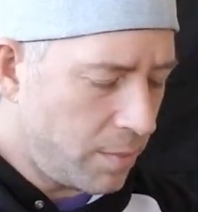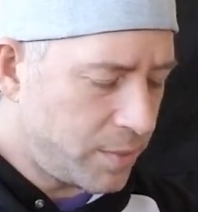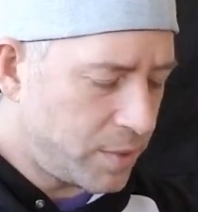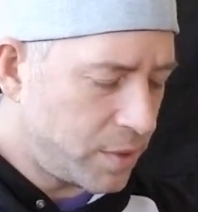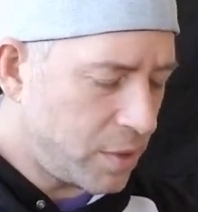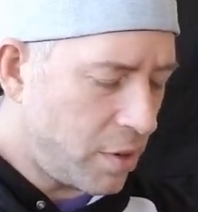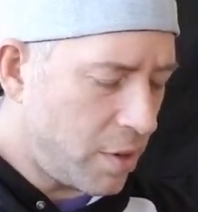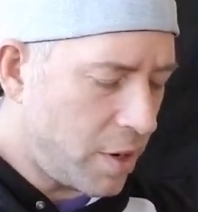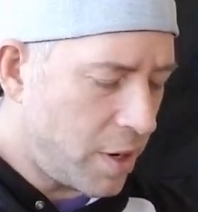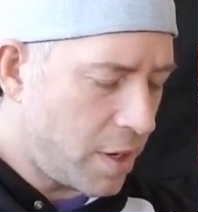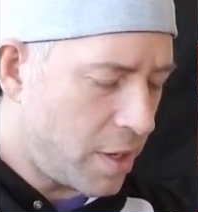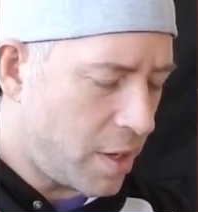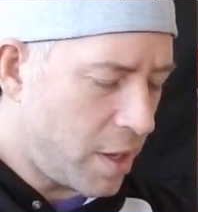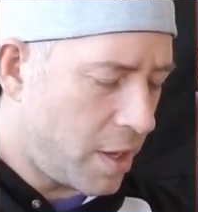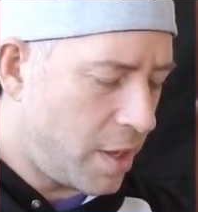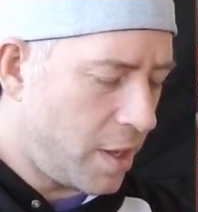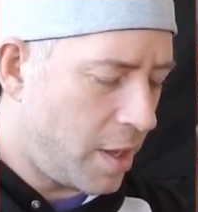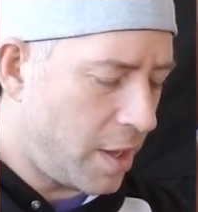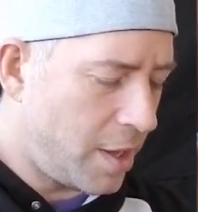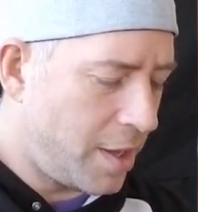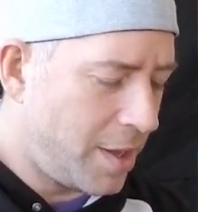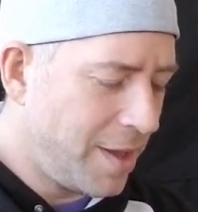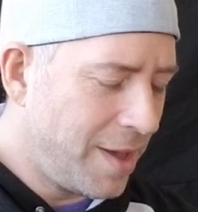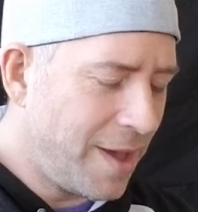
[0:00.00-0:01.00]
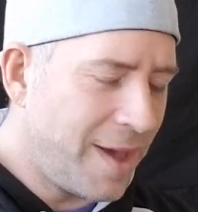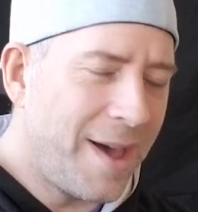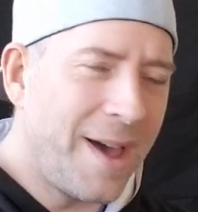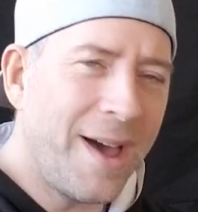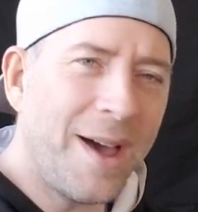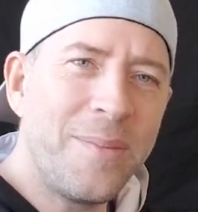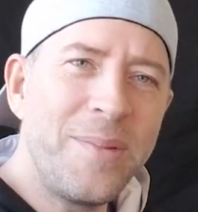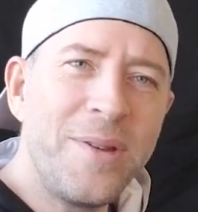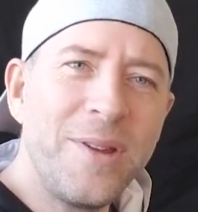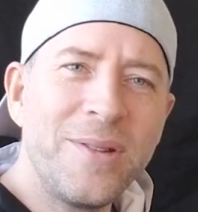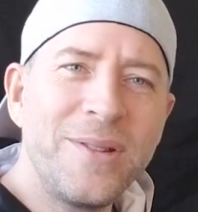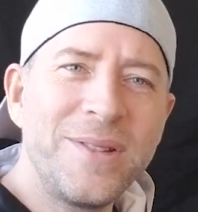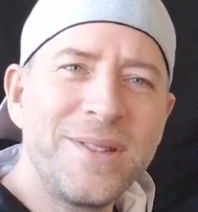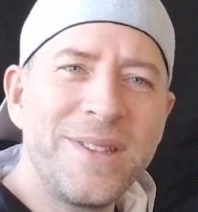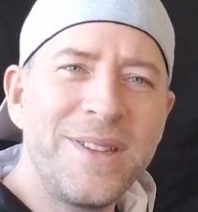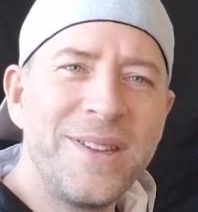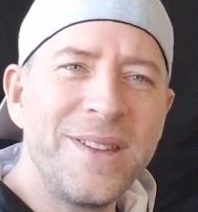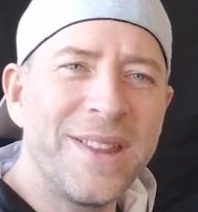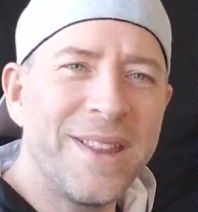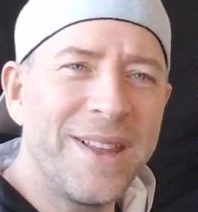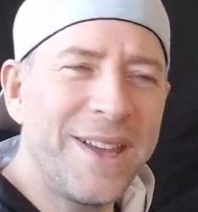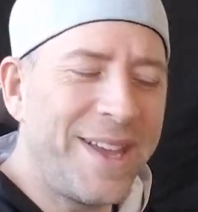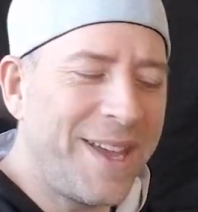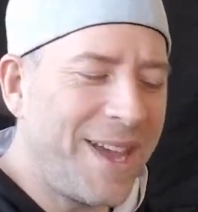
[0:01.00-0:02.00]
sorry. I'm used
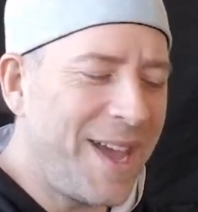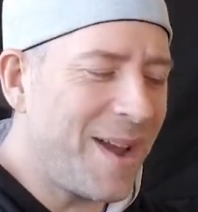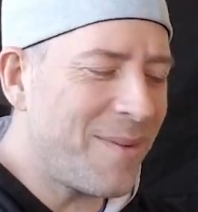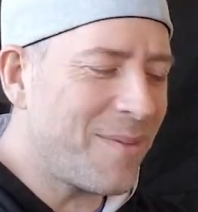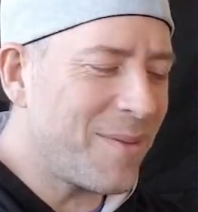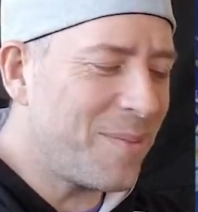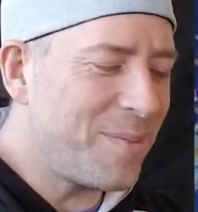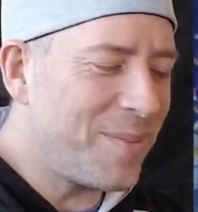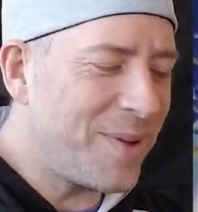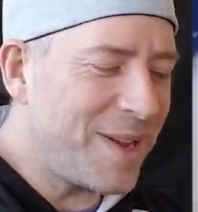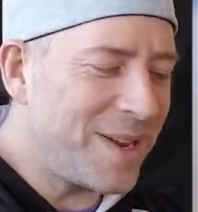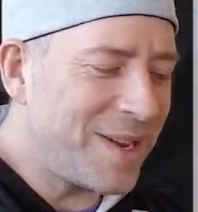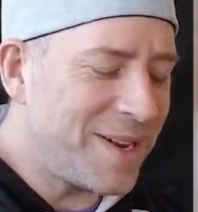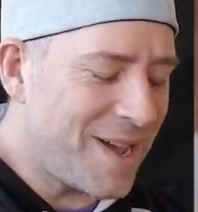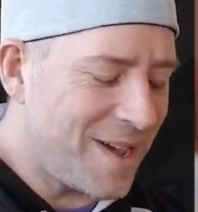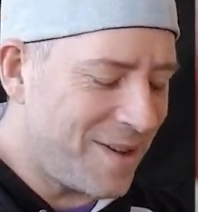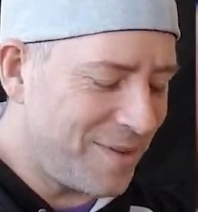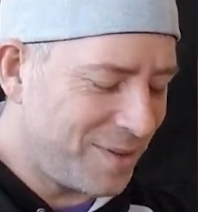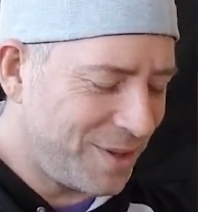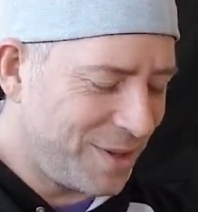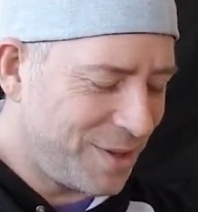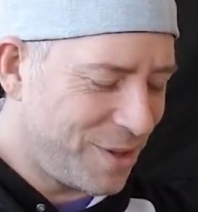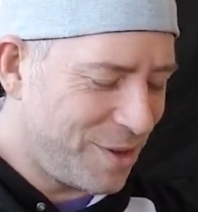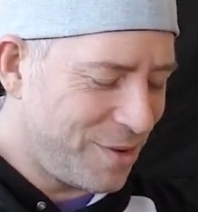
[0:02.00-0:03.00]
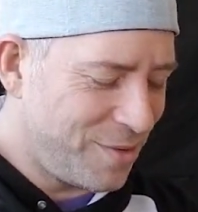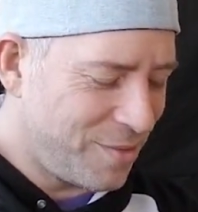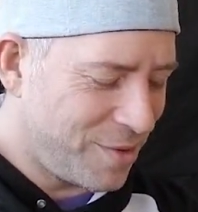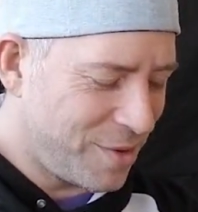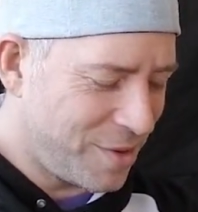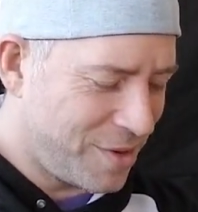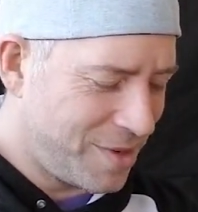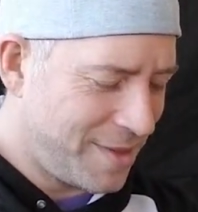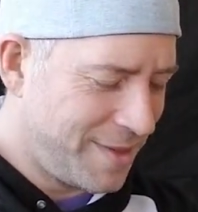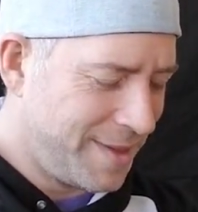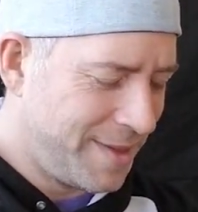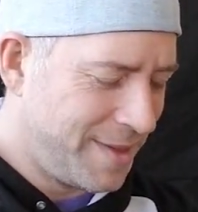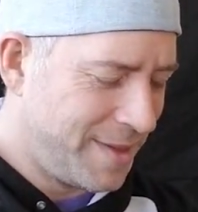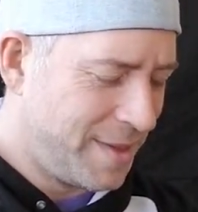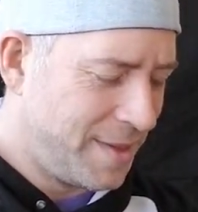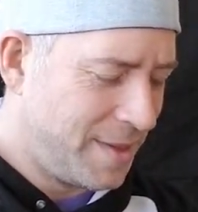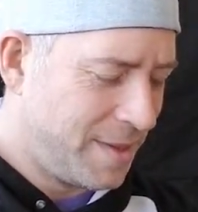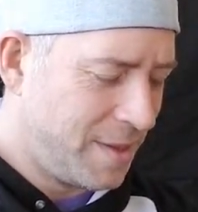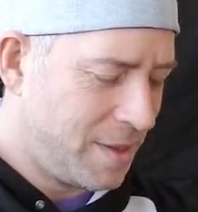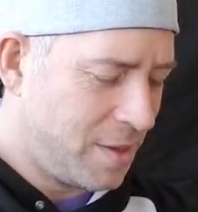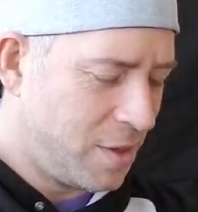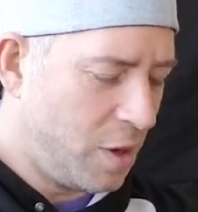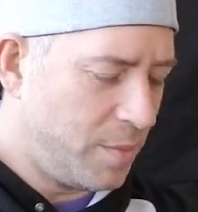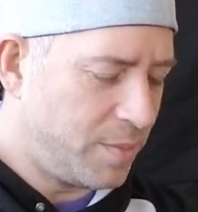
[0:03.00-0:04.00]
to the camera being down lower.
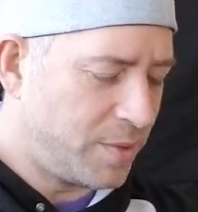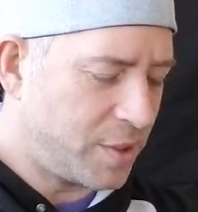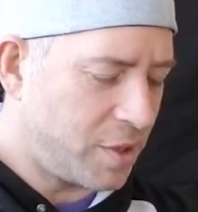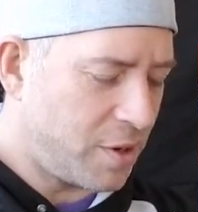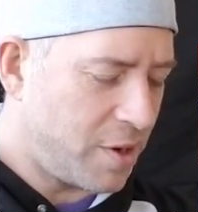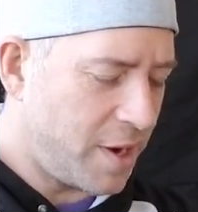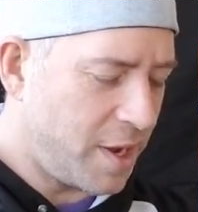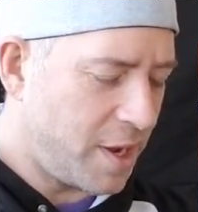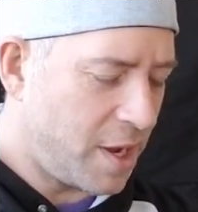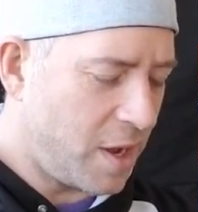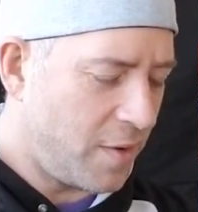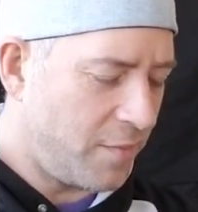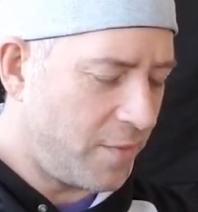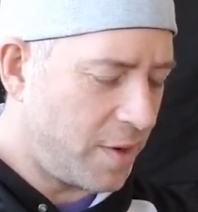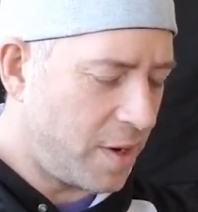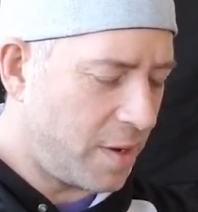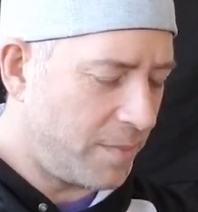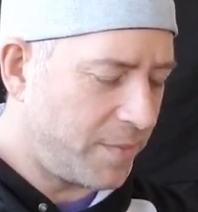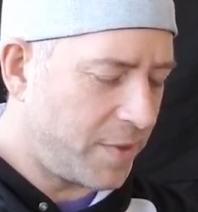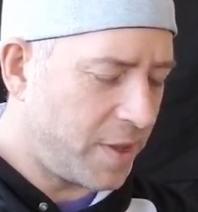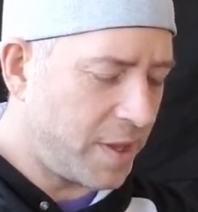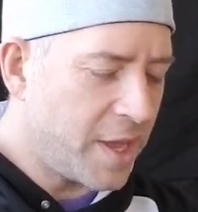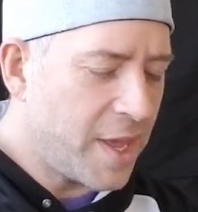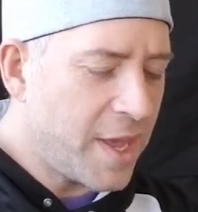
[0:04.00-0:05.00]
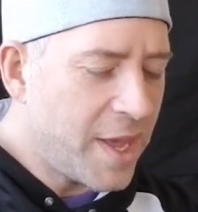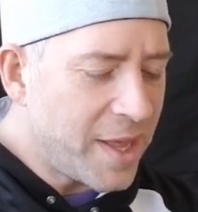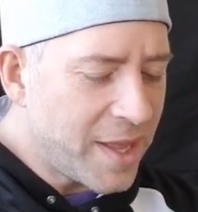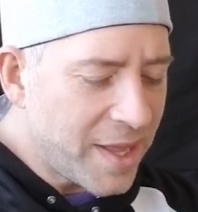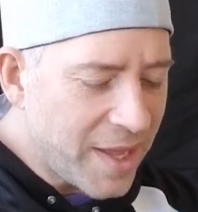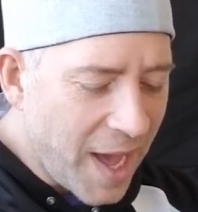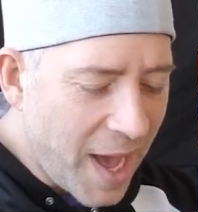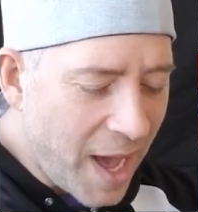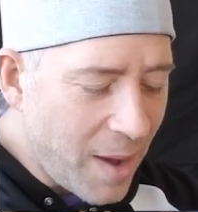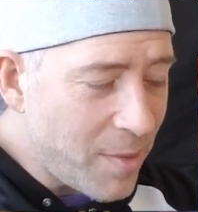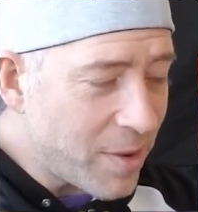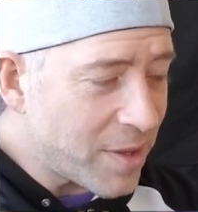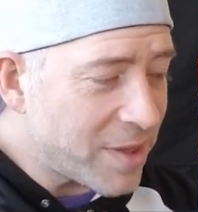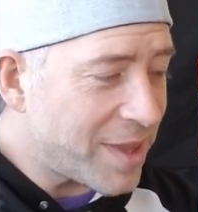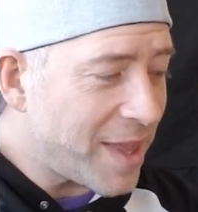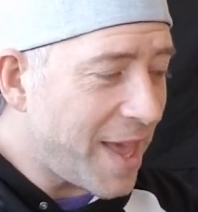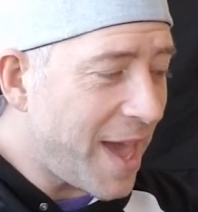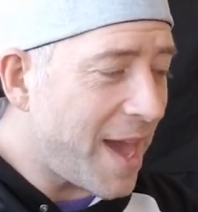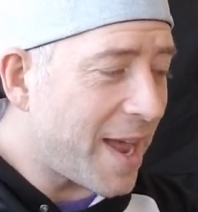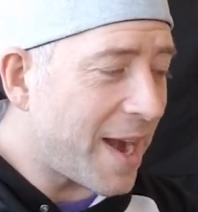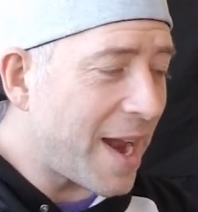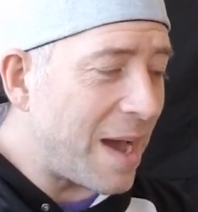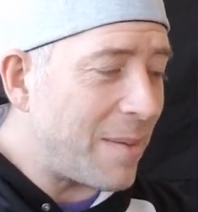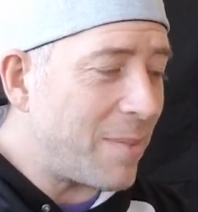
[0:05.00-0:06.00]
Oops, sorry, I covered up the... How about
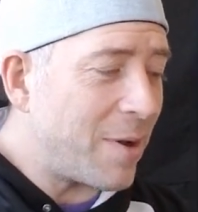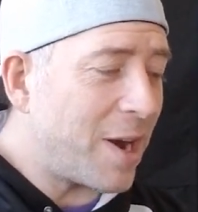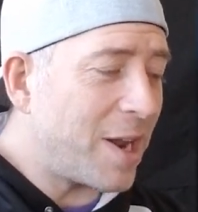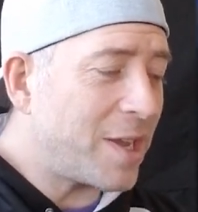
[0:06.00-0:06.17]
that? How about I